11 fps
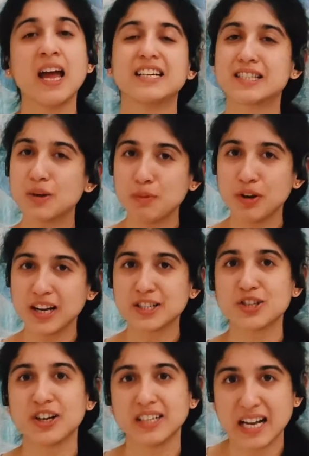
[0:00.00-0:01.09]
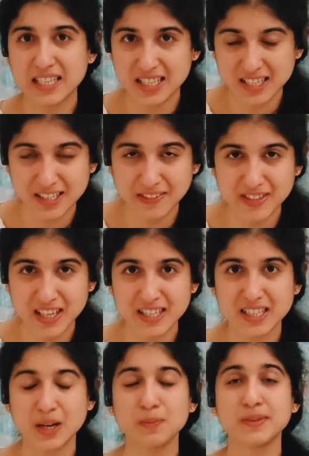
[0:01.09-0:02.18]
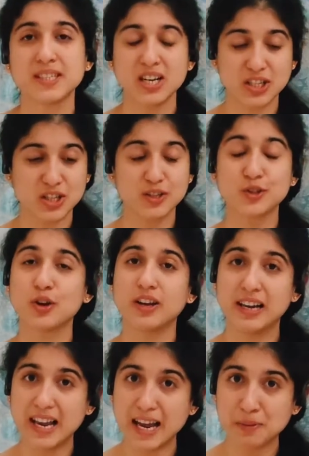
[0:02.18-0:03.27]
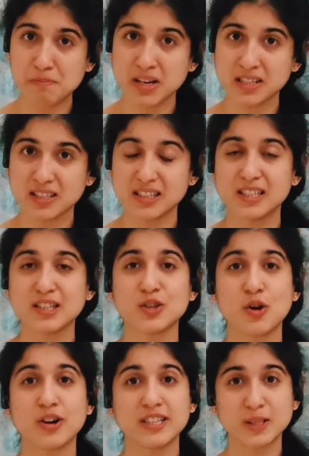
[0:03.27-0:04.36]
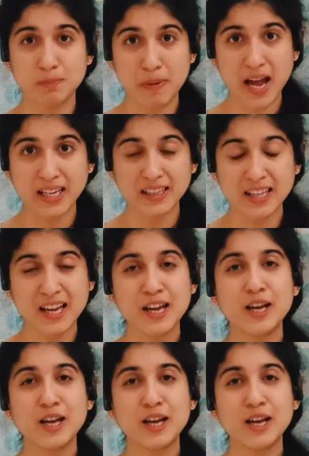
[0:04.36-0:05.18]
It stimulates your digestive system, stretches your leg muscles, your spine,